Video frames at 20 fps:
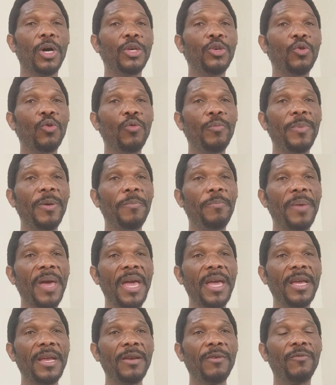You will be
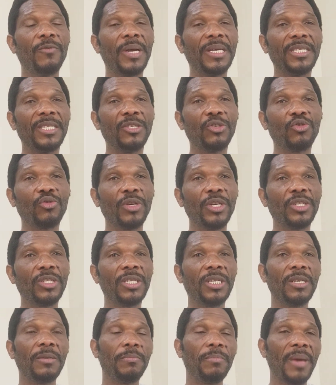paying
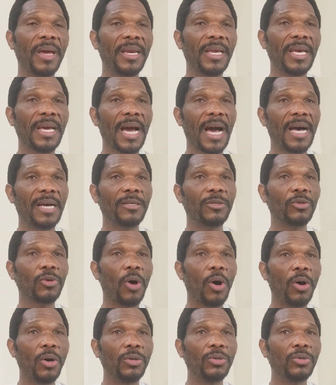registration, medicals,
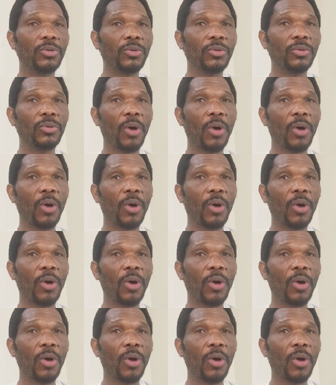all